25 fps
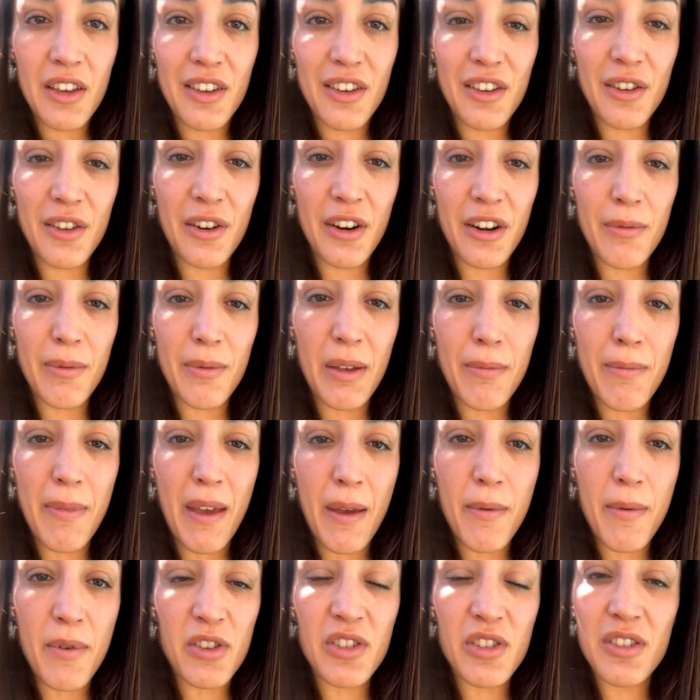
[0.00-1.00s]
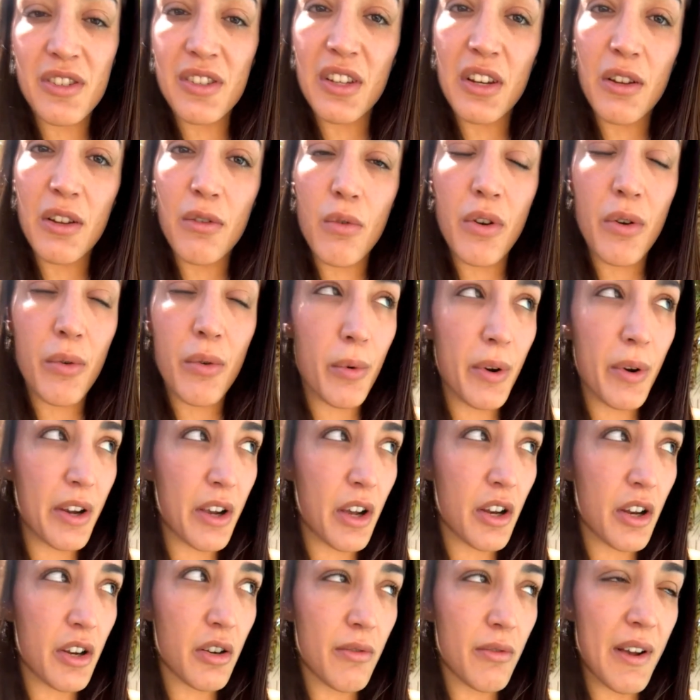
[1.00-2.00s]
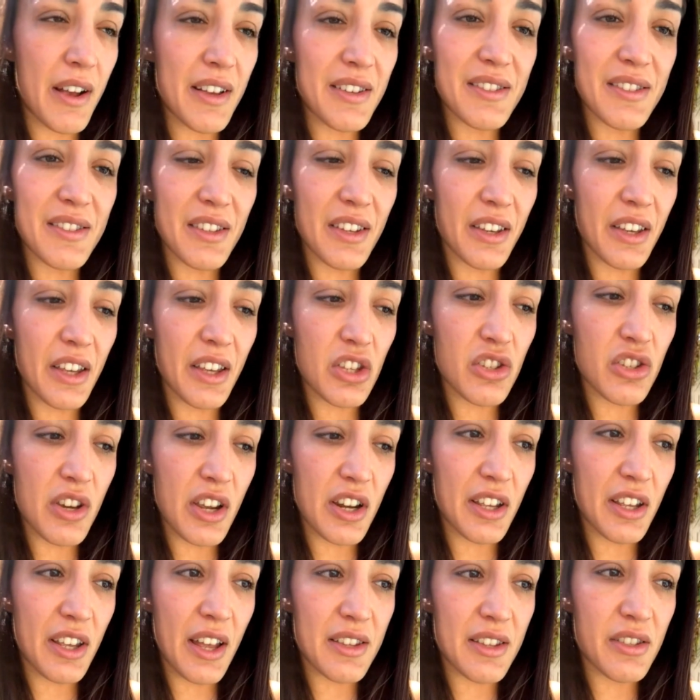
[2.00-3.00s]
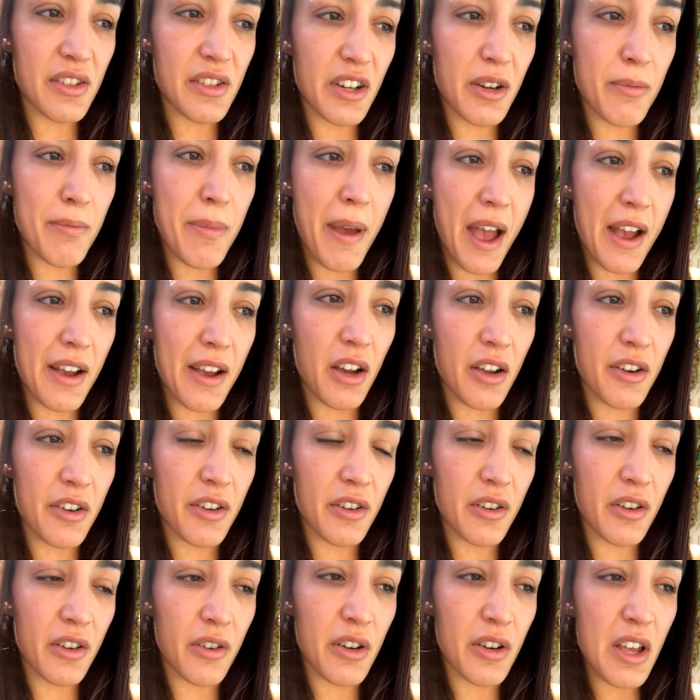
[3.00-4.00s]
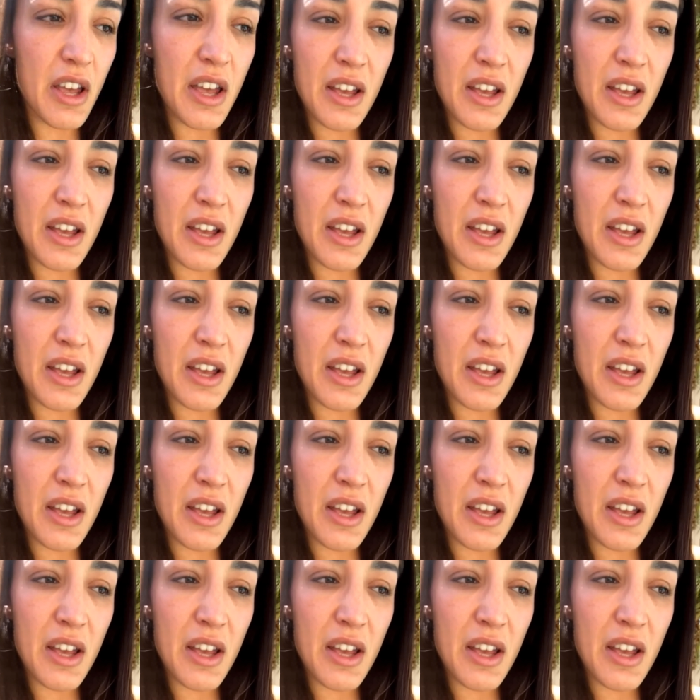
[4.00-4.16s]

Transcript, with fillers: You know yeah. what I mean? Maybe she's going to work on her wrestling and try to get to her back on her own.